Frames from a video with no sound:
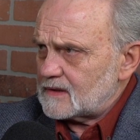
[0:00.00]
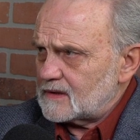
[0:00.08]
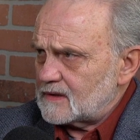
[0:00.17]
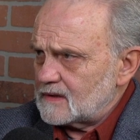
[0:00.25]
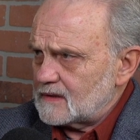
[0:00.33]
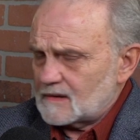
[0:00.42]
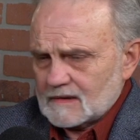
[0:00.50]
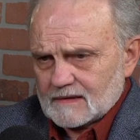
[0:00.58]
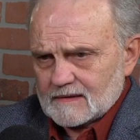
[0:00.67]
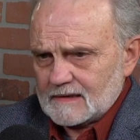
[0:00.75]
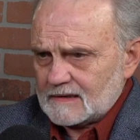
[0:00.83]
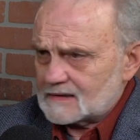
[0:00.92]
the
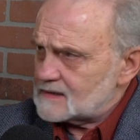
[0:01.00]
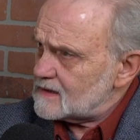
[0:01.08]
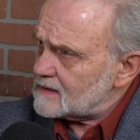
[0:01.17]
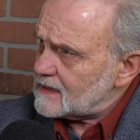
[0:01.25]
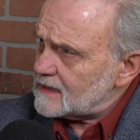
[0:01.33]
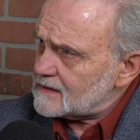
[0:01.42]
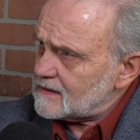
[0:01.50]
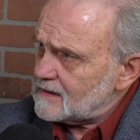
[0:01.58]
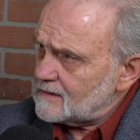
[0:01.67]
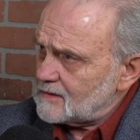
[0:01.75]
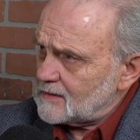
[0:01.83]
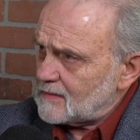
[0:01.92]
things at that
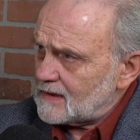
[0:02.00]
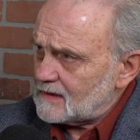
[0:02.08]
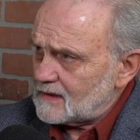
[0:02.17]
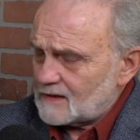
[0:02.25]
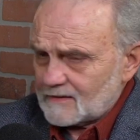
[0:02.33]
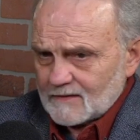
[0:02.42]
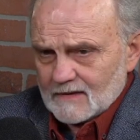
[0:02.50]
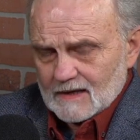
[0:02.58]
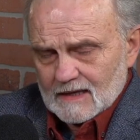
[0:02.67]
time in my life,